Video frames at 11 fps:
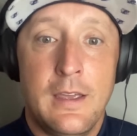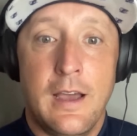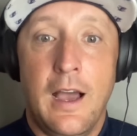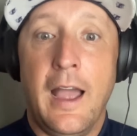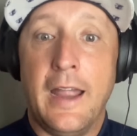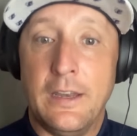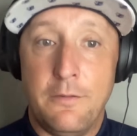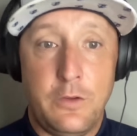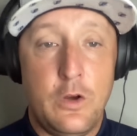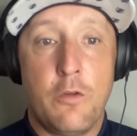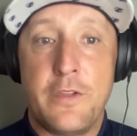And
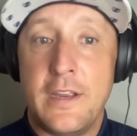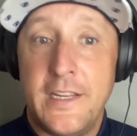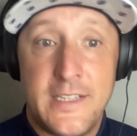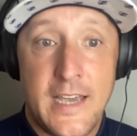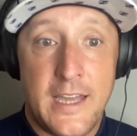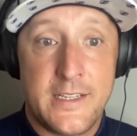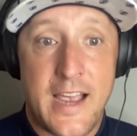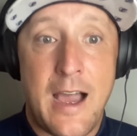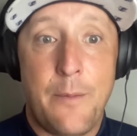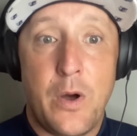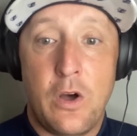if you don't think he's got his
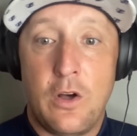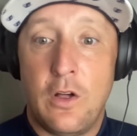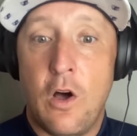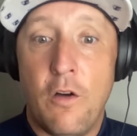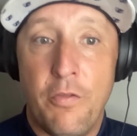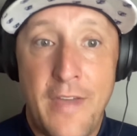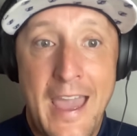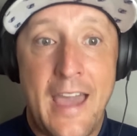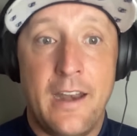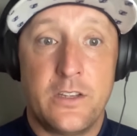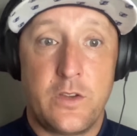eyeball on
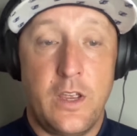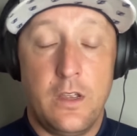that,